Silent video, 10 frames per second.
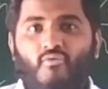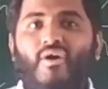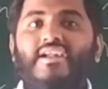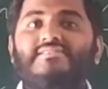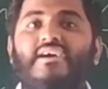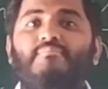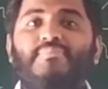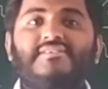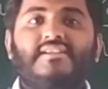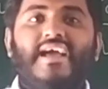One is
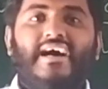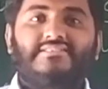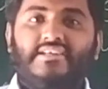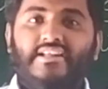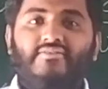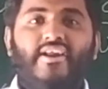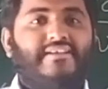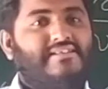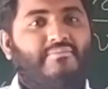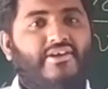compulsorily asked in our
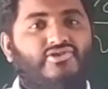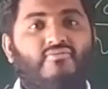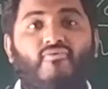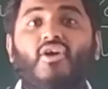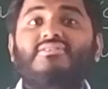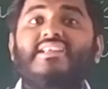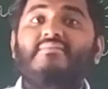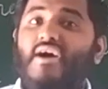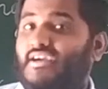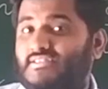examination for
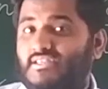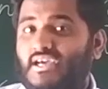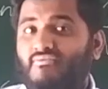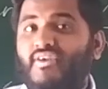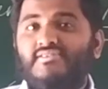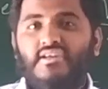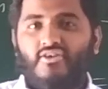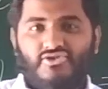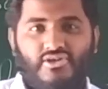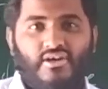3 marks. Fixed
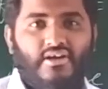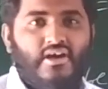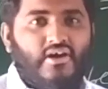question.